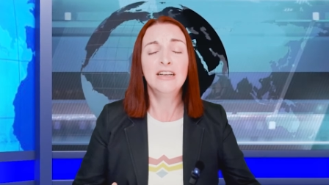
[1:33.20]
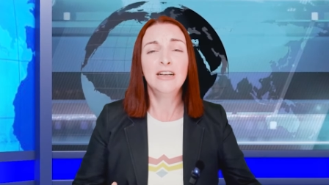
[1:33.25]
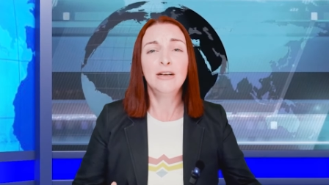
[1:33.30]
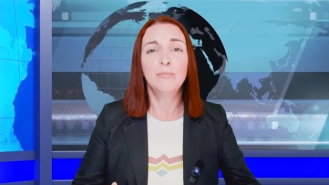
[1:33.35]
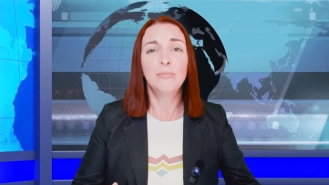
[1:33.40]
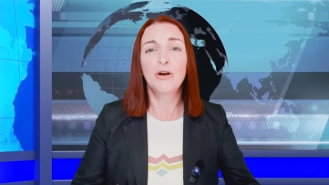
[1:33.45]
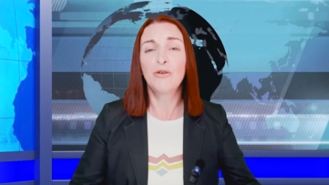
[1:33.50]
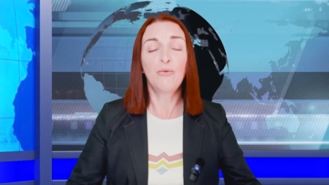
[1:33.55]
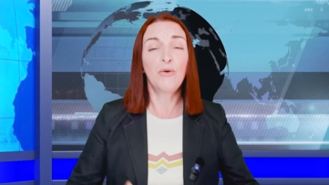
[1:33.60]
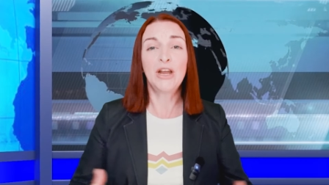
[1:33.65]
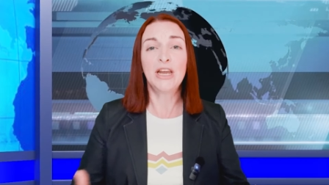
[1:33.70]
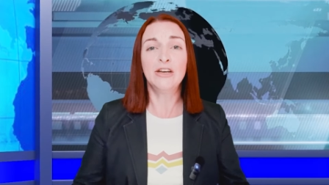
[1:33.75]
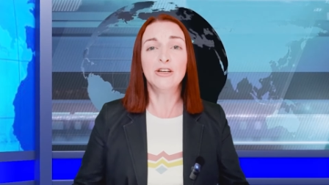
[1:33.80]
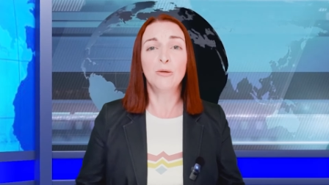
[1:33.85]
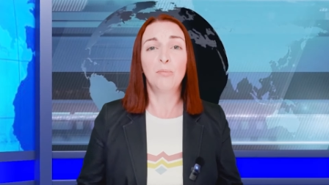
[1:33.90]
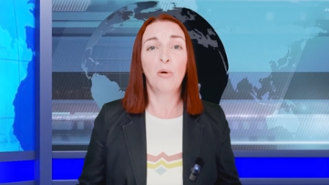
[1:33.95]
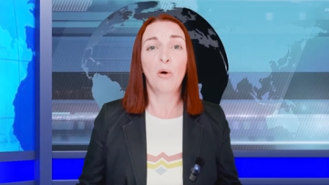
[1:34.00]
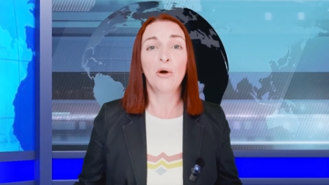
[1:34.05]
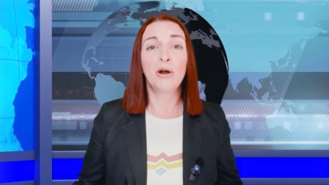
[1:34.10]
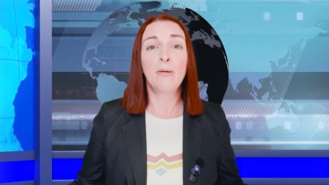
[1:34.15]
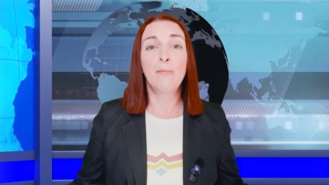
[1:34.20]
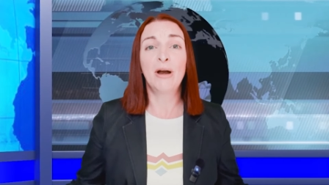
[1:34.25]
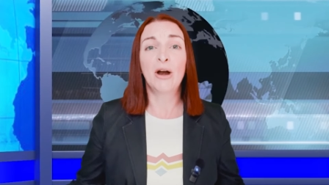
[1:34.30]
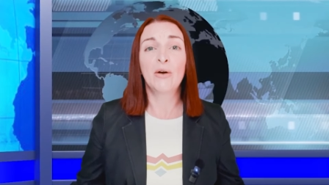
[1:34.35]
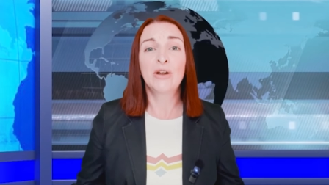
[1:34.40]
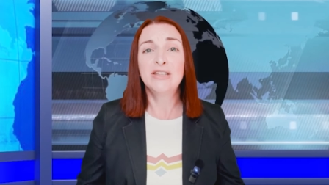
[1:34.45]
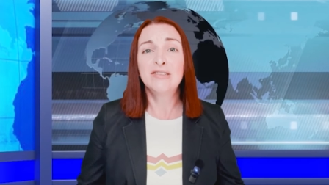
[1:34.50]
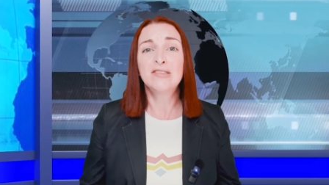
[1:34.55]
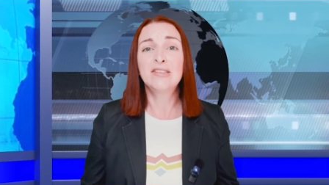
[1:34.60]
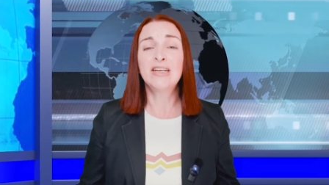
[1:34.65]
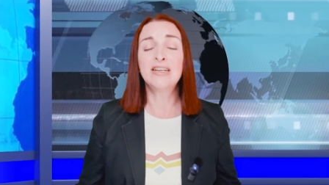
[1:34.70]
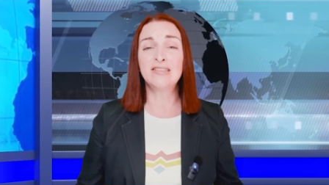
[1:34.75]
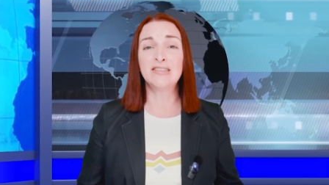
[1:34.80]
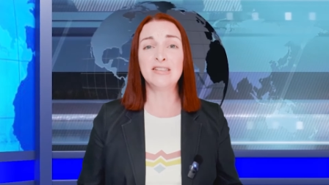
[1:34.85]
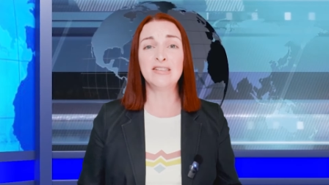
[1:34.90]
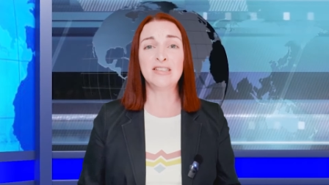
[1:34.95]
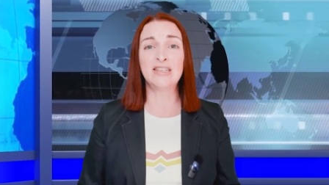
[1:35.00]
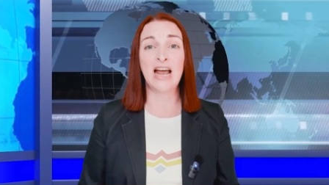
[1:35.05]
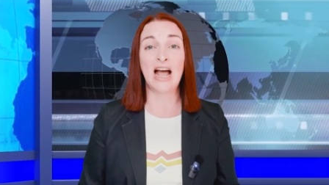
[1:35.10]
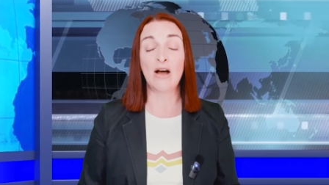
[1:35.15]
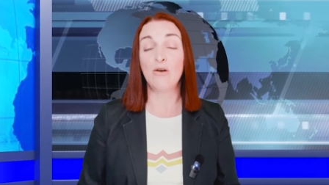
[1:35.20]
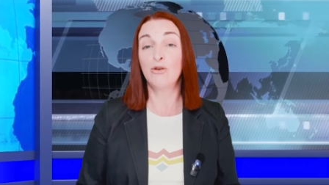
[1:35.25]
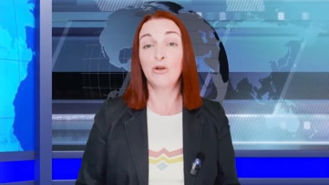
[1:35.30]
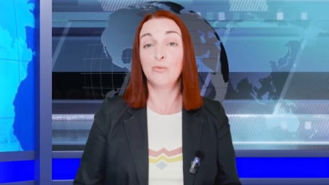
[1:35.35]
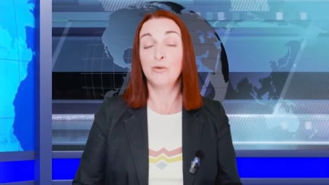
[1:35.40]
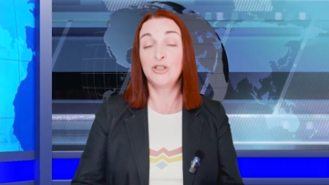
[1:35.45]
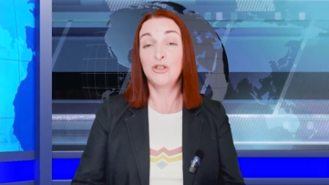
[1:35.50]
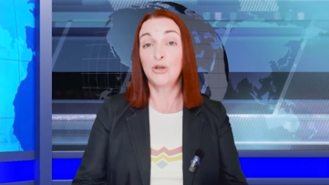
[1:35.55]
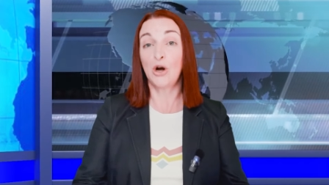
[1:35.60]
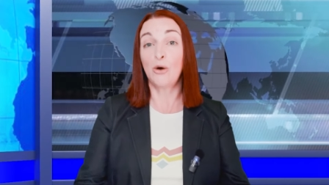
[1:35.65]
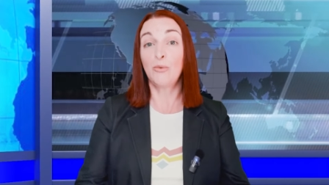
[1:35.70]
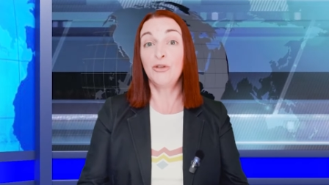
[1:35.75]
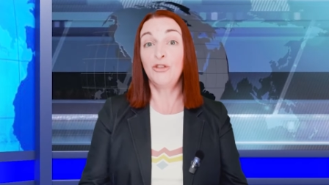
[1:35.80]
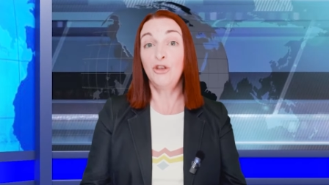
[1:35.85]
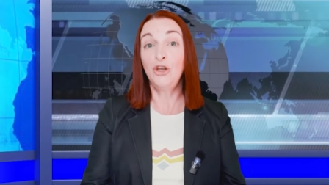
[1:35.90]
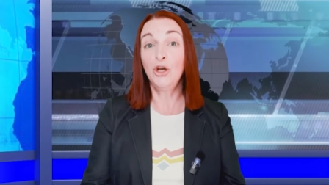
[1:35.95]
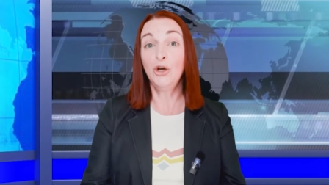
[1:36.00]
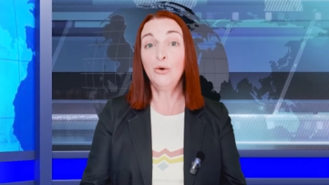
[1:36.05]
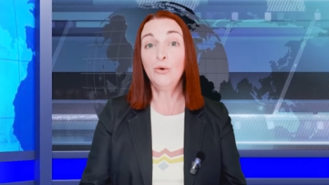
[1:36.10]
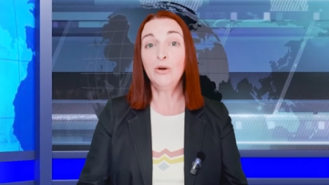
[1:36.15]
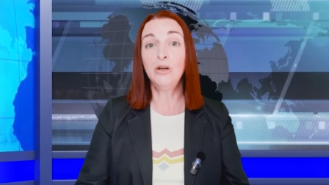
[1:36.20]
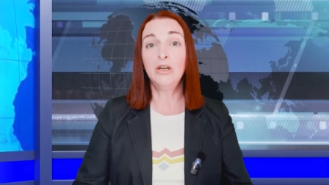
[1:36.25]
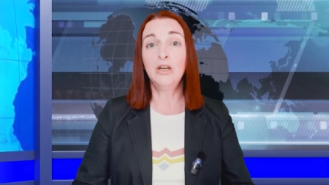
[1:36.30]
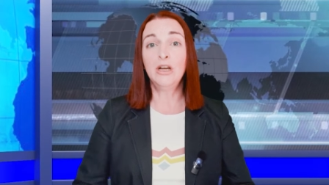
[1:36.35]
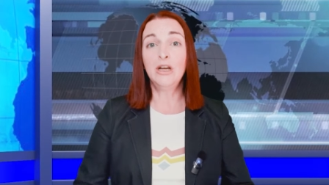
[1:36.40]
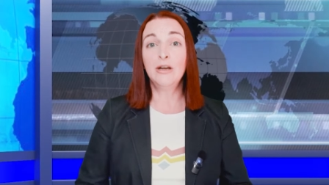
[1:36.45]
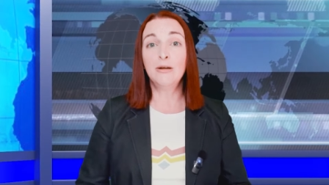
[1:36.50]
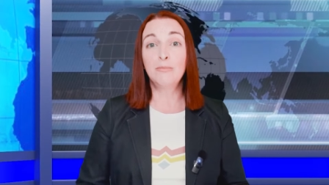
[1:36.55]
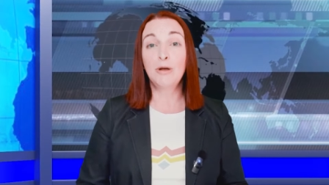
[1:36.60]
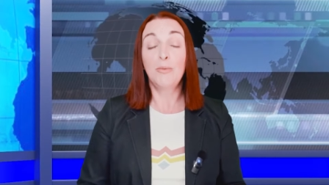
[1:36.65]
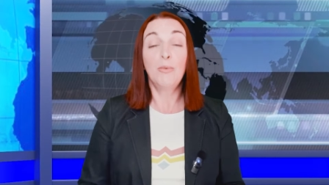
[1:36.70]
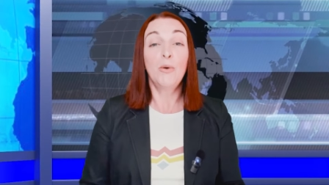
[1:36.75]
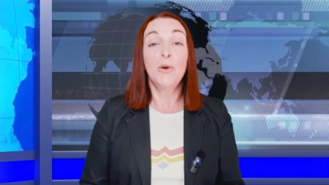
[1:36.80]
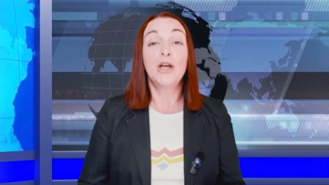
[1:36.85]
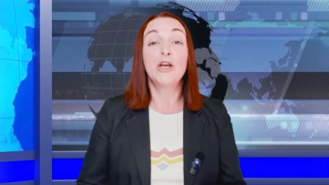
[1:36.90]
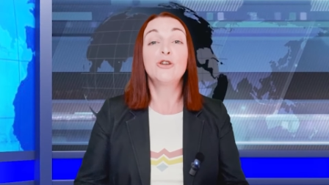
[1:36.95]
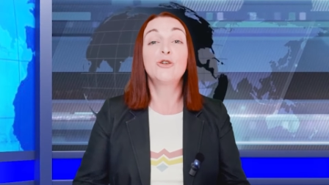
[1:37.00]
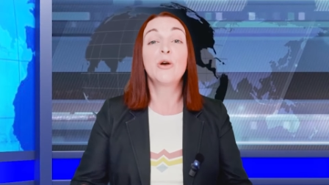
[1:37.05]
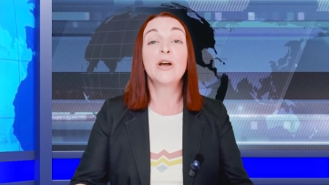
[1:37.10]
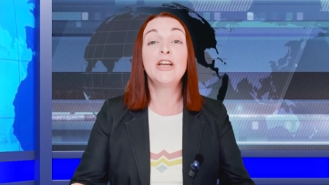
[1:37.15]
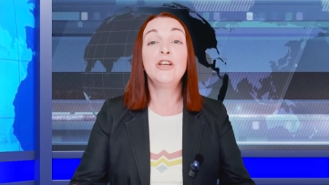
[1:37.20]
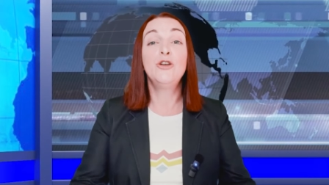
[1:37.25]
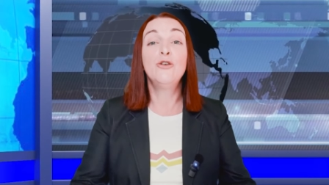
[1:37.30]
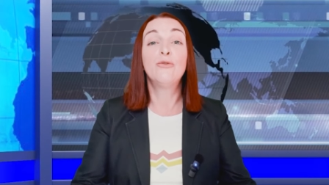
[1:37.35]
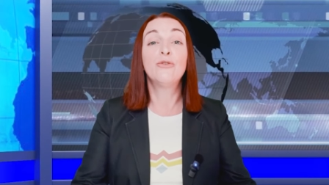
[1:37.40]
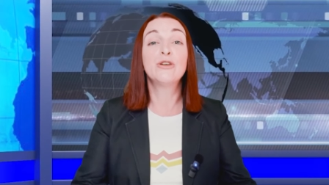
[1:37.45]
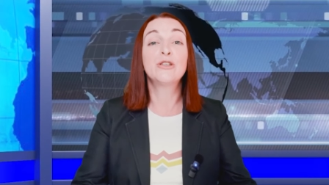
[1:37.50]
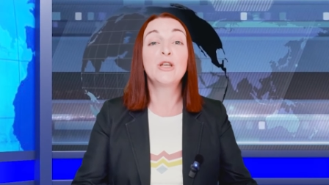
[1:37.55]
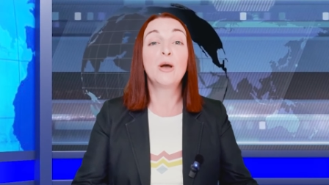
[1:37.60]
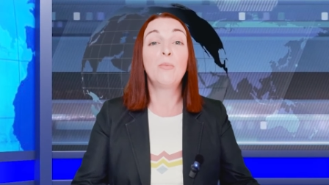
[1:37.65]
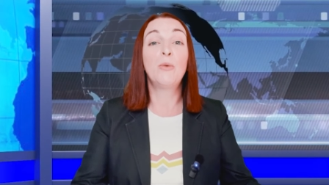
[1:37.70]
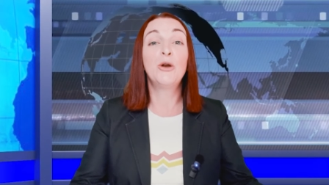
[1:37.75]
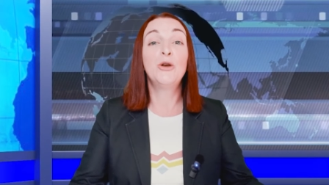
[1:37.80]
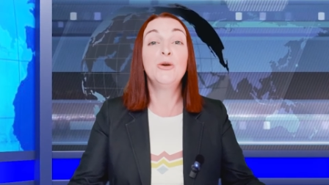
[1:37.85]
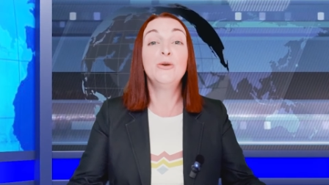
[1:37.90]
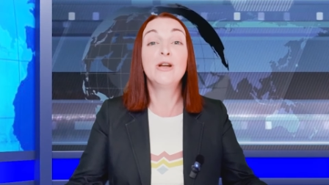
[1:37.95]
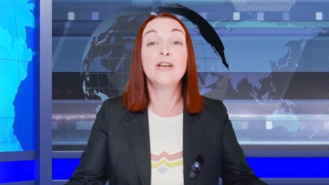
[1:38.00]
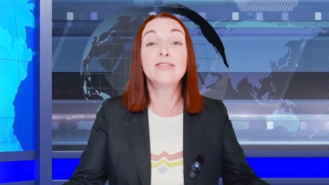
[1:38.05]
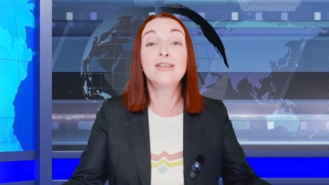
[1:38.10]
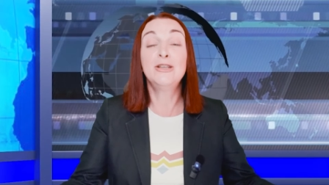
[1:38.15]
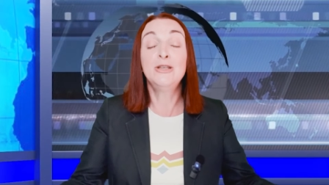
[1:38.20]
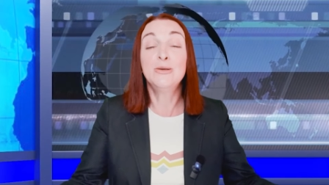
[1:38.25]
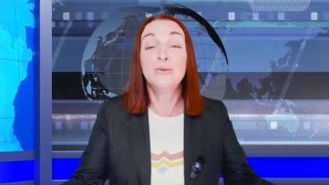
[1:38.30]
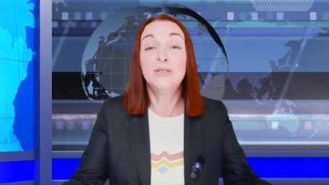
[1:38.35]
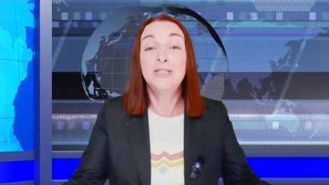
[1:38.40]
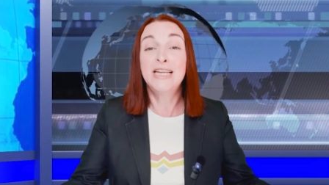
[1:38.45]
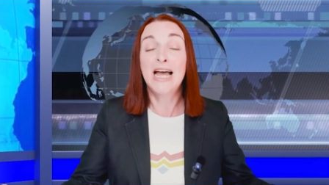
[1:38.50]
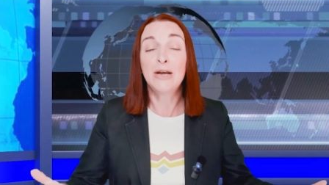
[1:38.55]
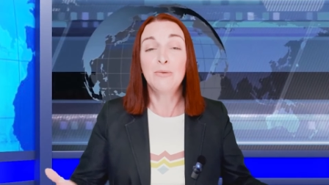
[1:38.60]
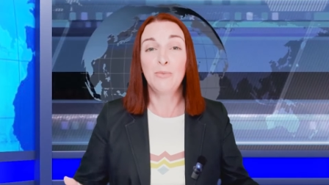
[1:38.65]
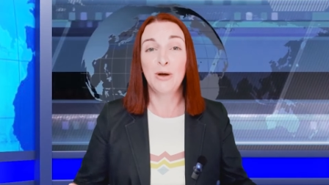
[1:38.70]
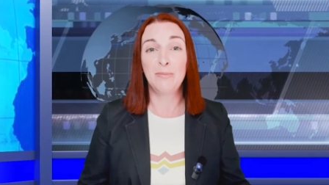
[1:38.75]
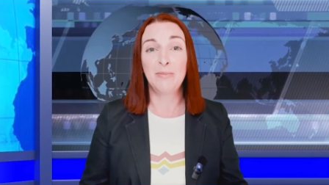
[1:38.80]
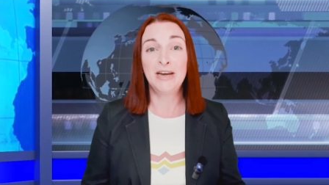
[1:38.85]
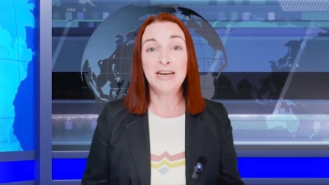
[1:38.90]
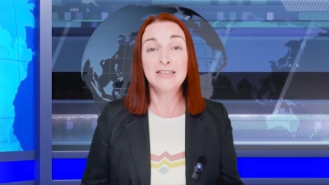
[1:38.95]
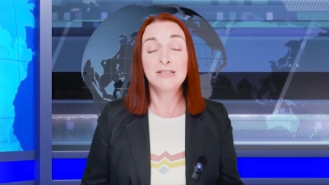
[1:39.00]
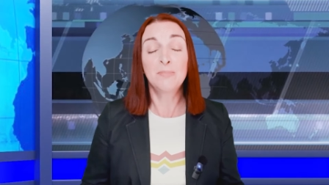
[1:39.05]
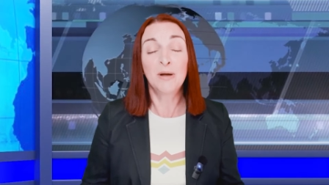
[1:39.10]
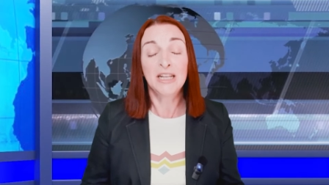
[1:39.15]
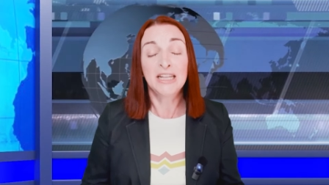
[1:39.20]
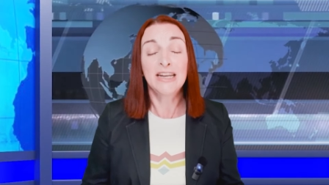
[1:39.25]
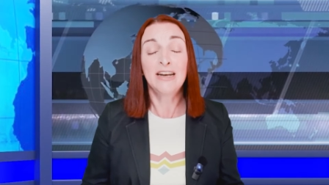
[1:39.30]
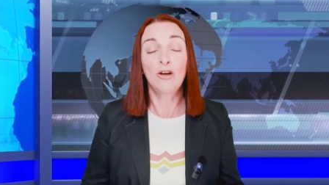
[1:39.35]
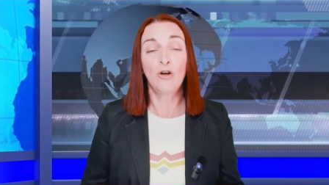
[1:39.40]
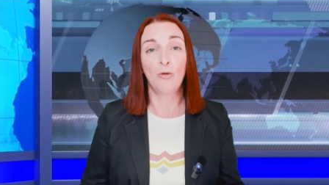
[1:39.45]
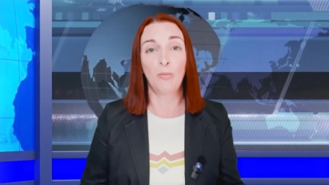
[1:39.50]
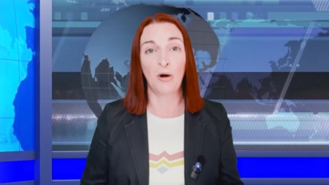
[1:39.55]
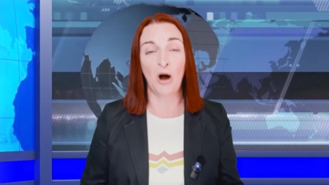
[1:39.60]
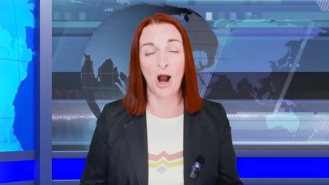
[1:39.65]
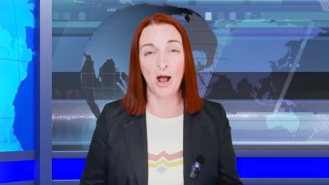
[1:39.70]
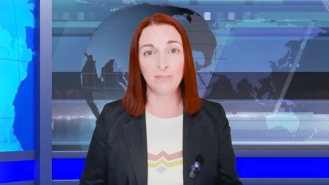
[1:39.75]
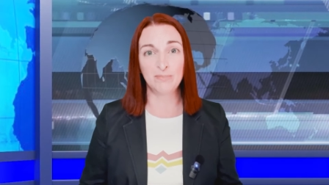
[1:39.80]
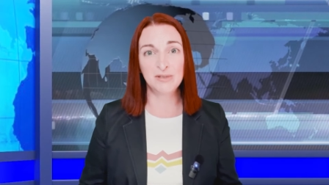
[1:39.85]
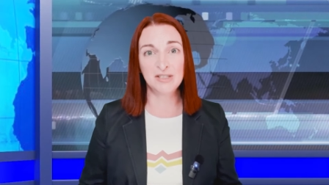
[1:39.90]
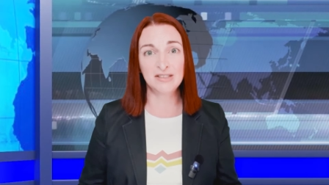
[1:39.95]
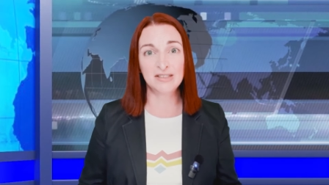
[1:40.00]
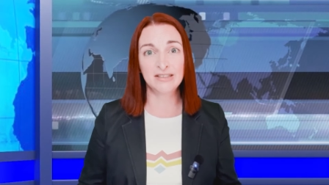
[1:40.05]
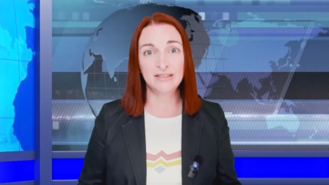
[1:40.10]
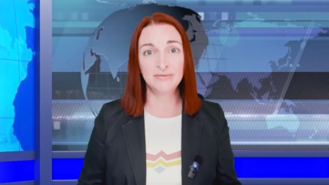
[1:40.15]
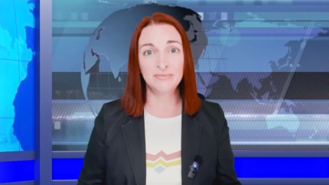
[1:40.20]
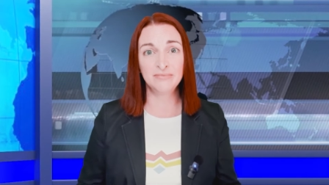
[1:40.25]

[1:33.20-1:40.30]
But if we can deport American citizens now, could we start with you? Maybe we could trade you for someone who doesn't use dead women as political props.